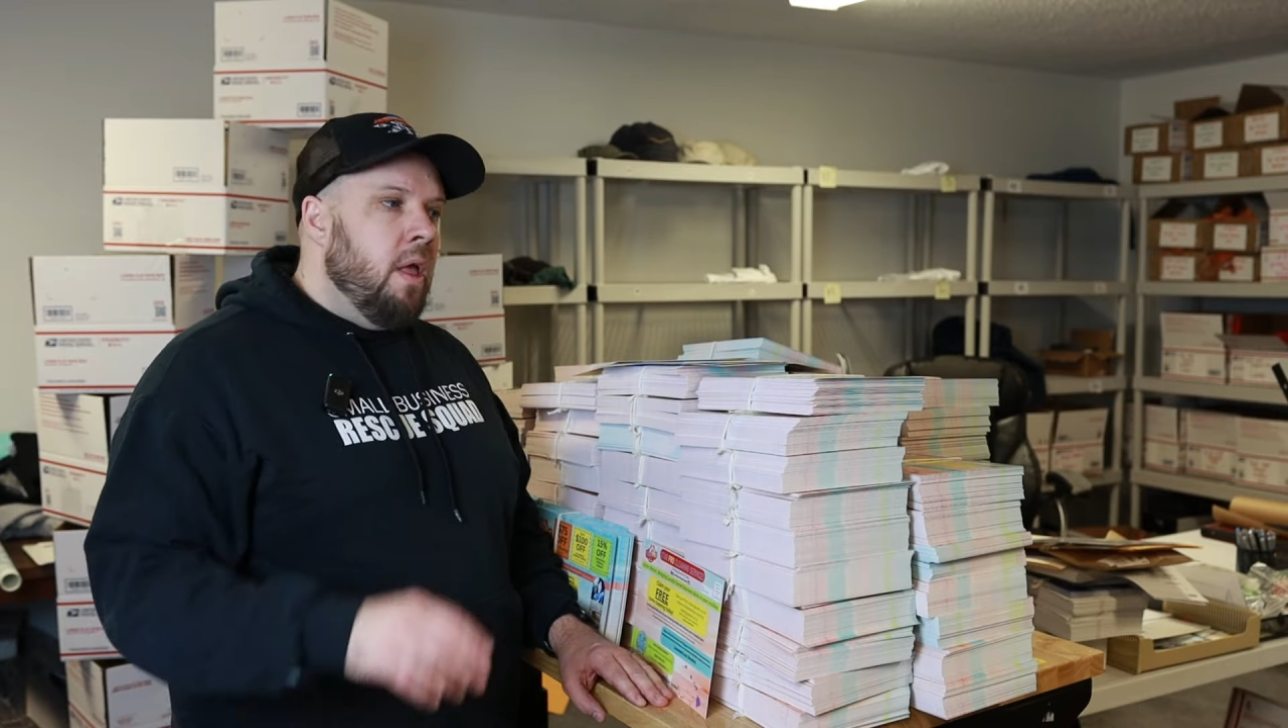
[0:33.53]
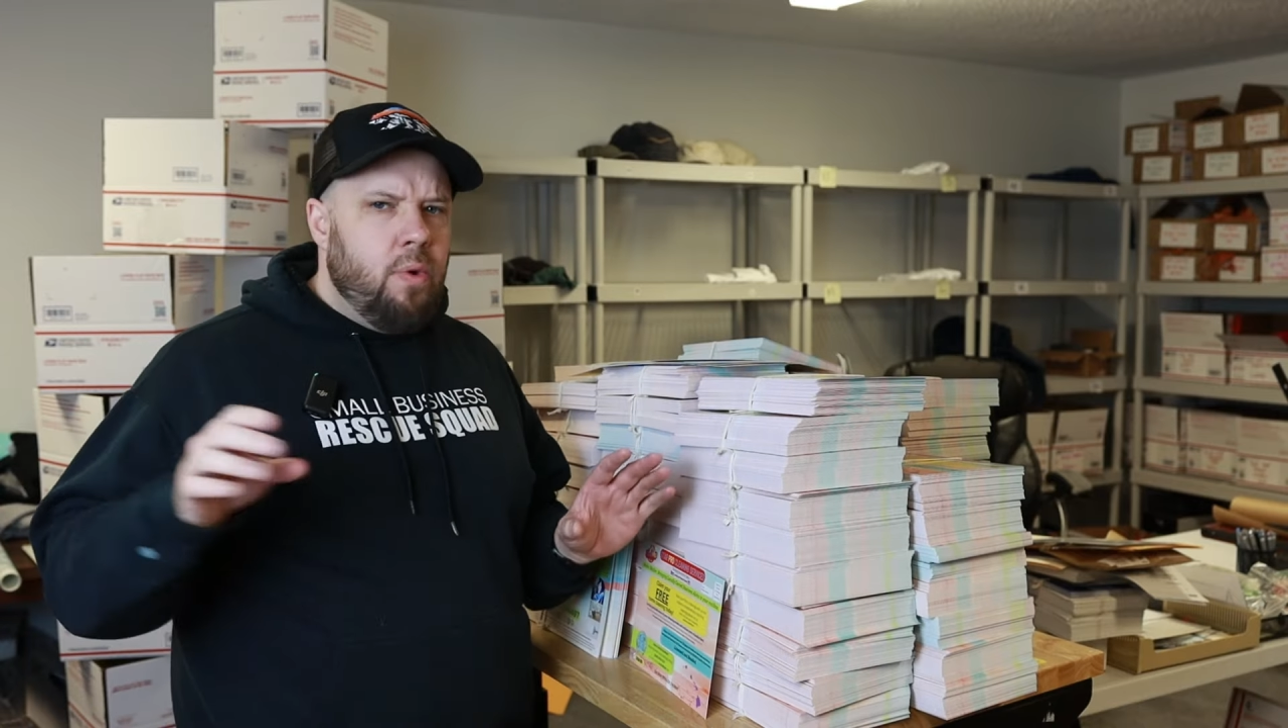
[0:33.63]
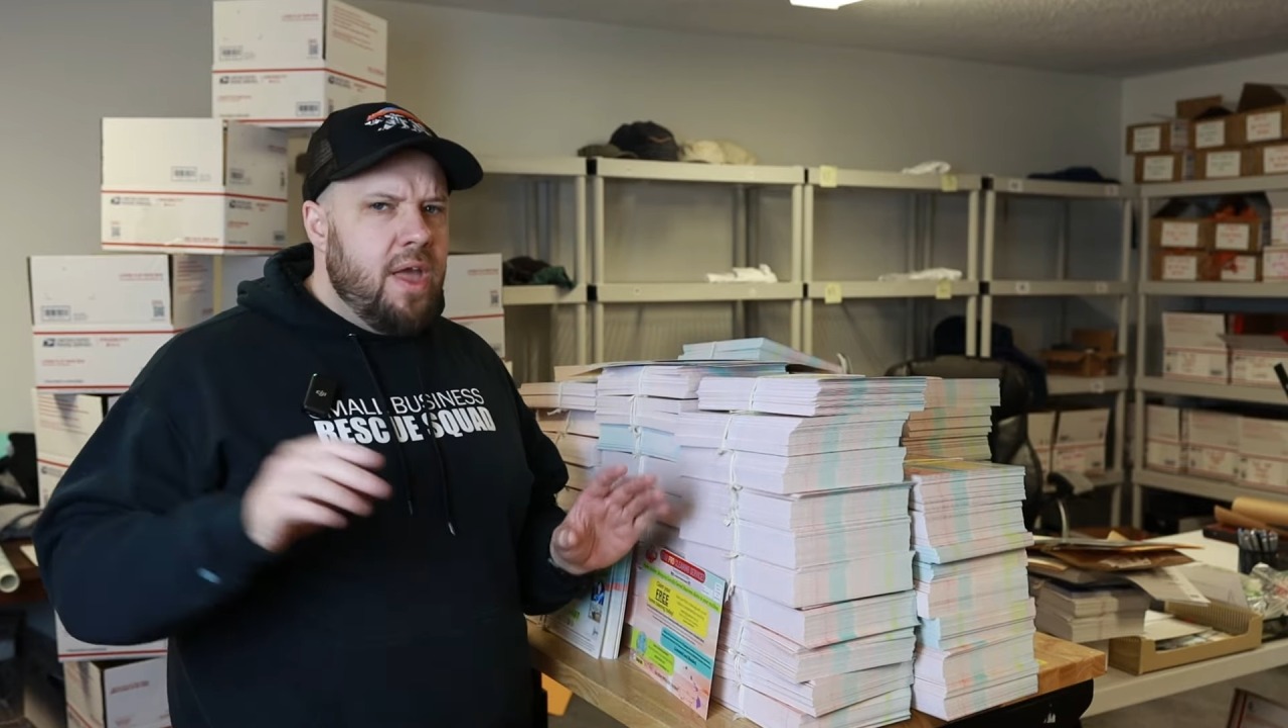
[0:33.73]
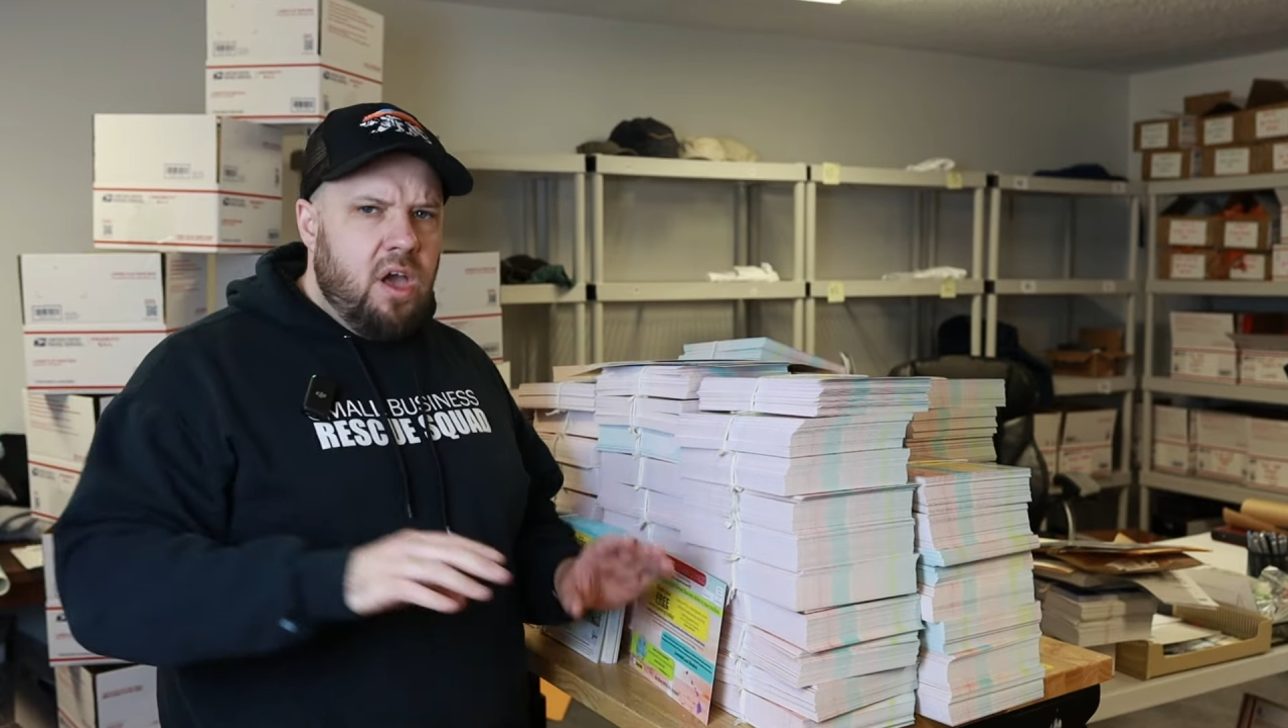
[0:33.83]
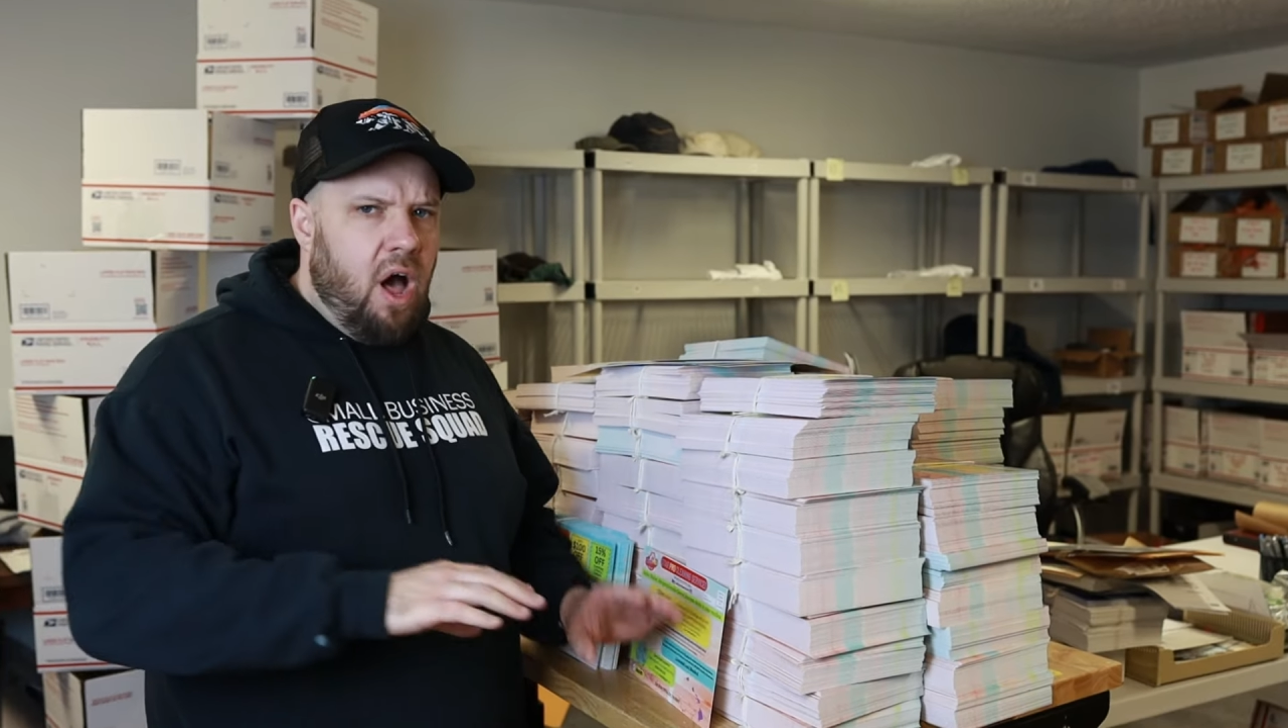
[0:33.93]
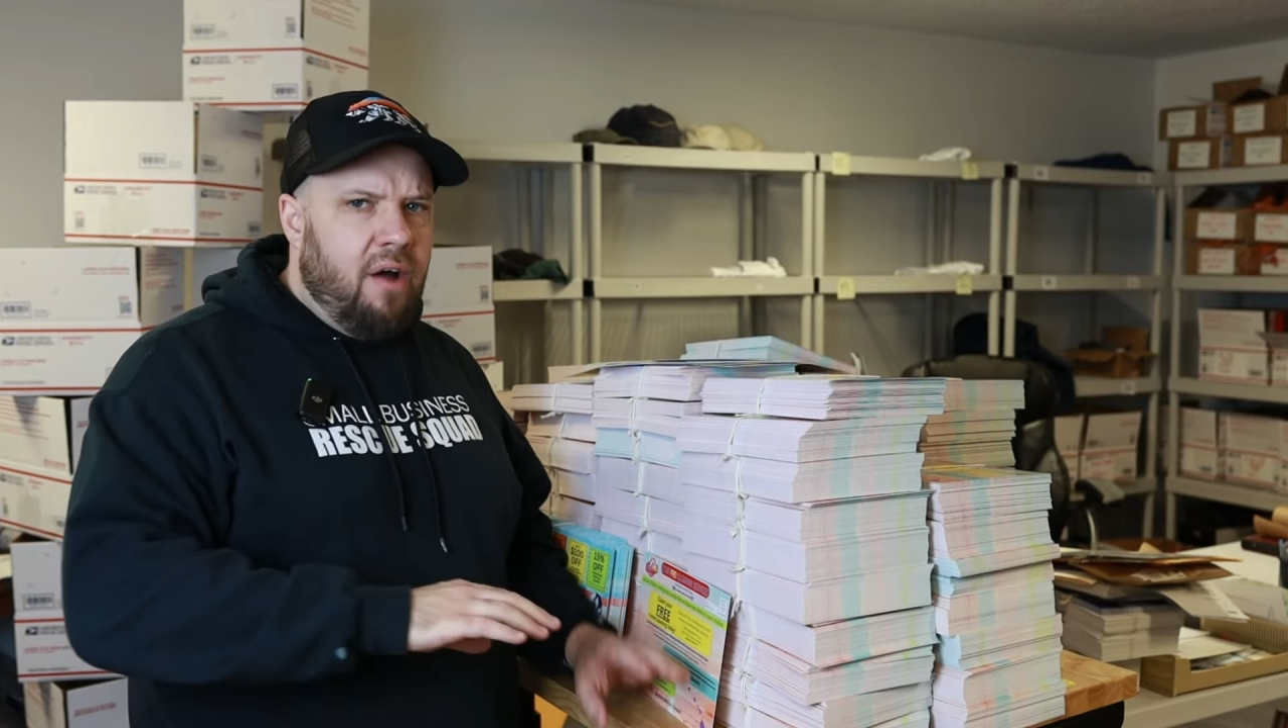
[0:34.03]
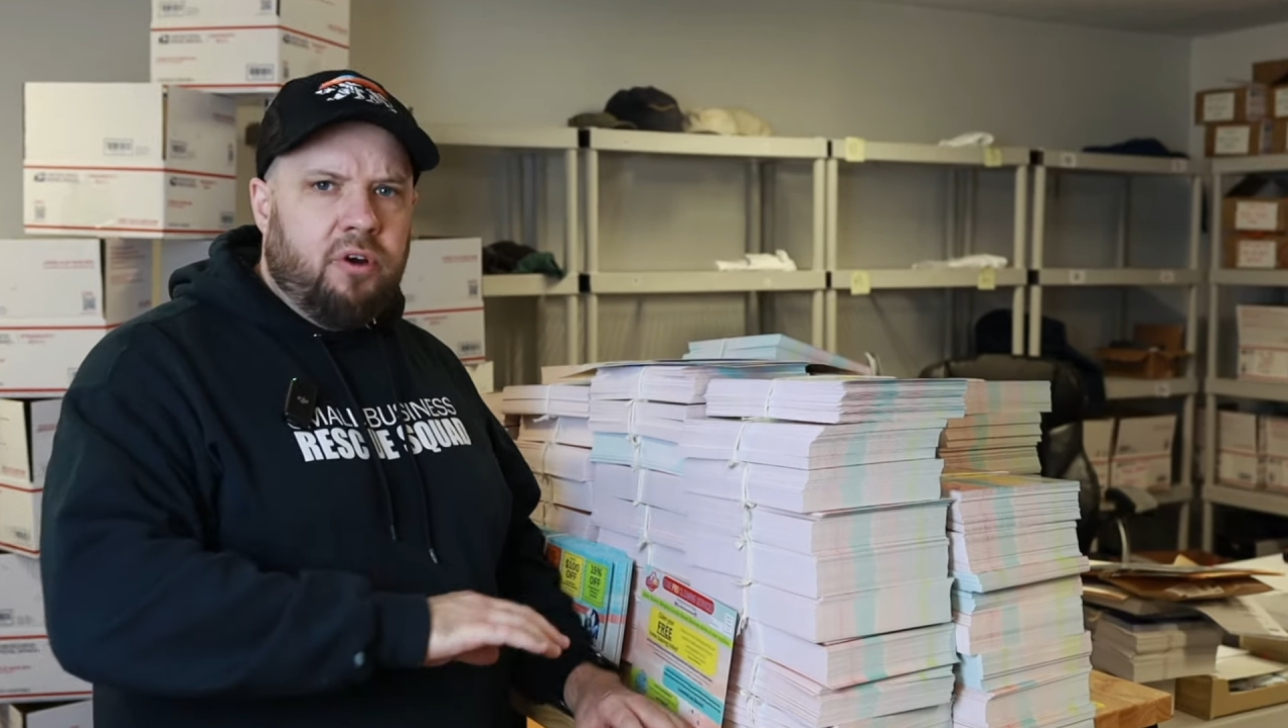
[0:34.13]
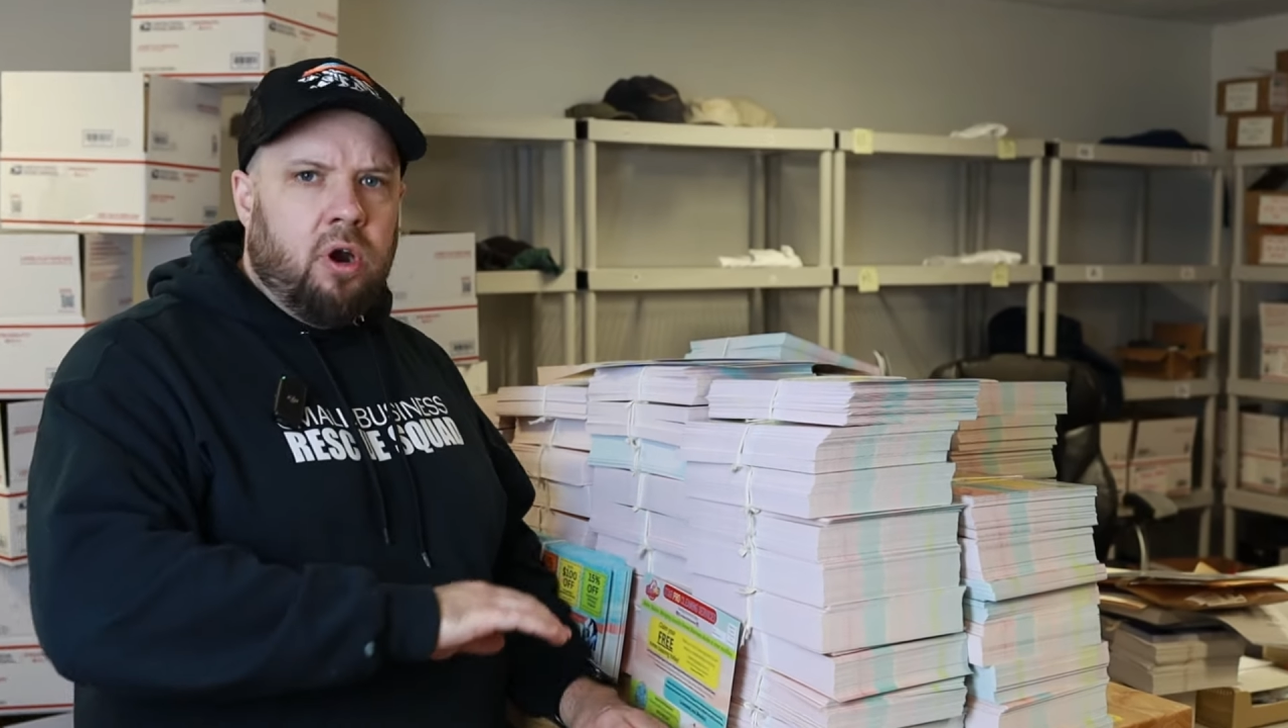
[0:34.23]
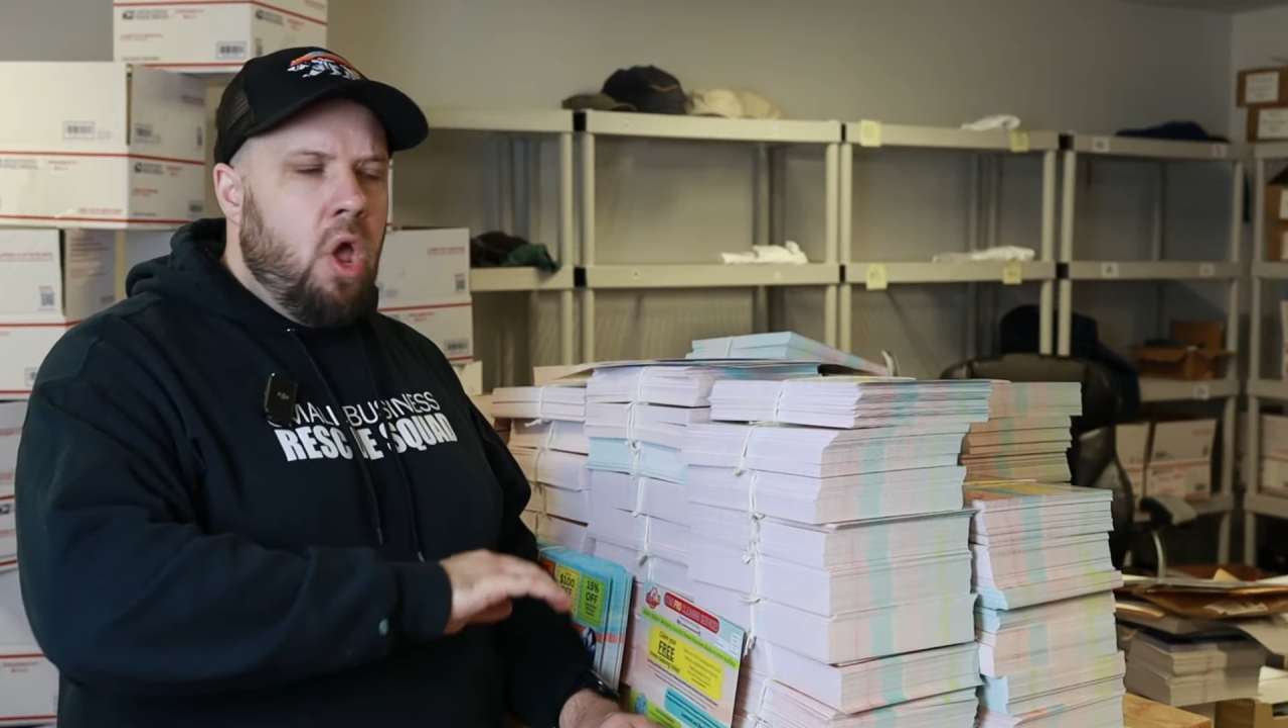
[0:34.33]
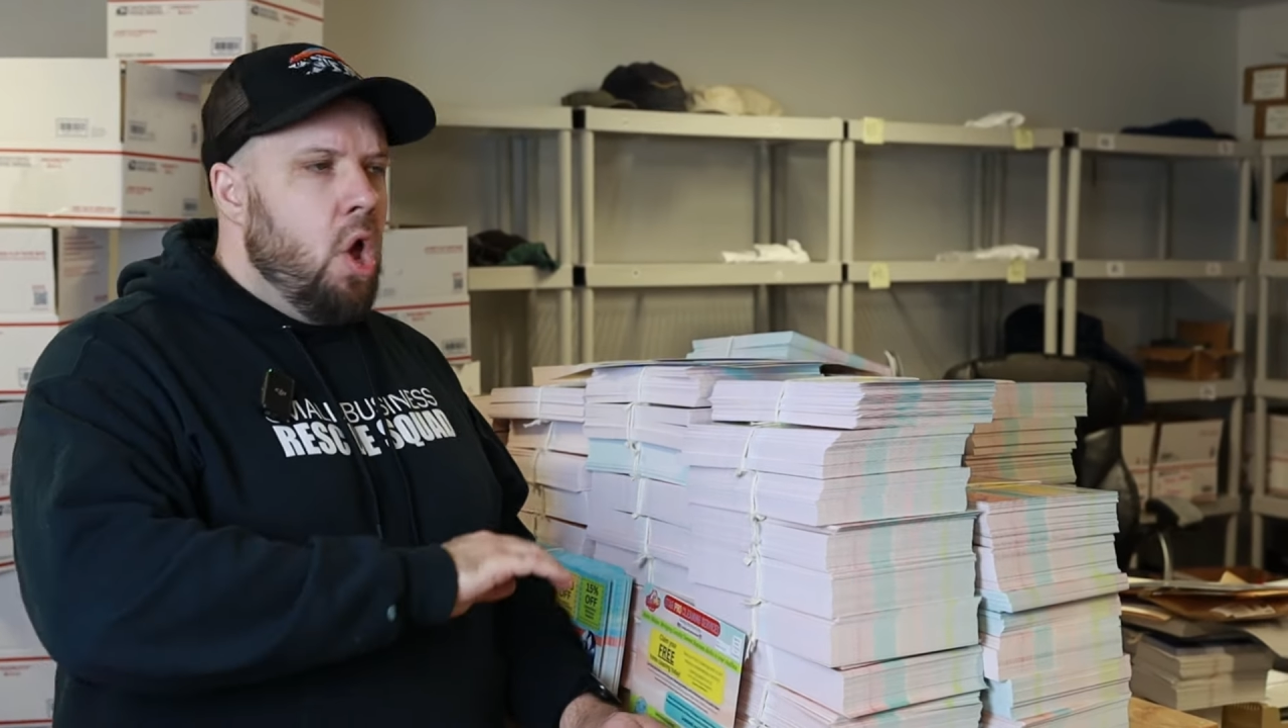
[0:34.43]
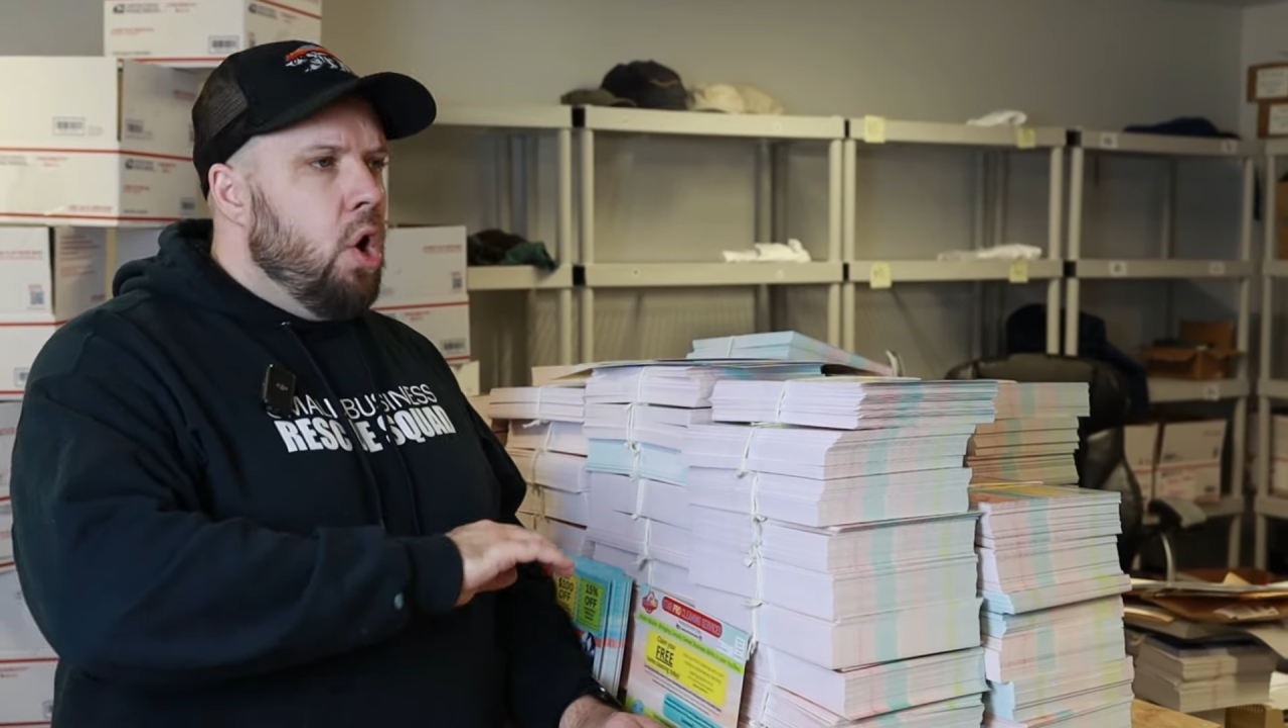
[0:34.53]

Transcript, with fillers: you can cover